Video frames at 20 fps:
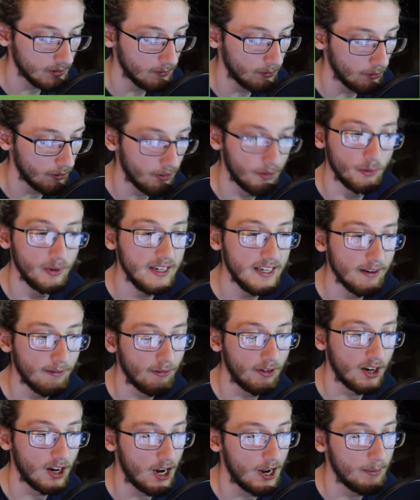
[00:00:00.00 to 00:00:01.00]
for 3
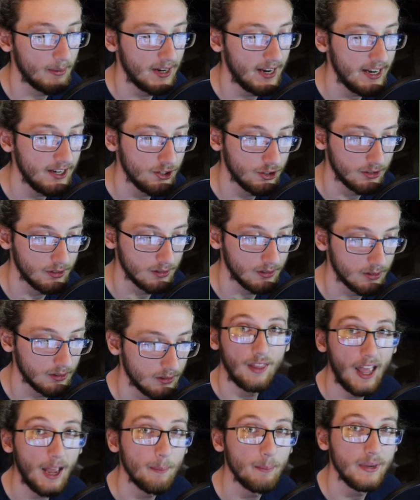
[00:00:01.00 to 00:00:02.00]
different combinations.
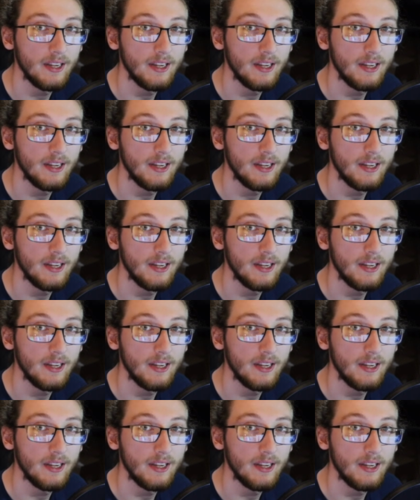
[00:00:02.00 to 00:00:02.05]
That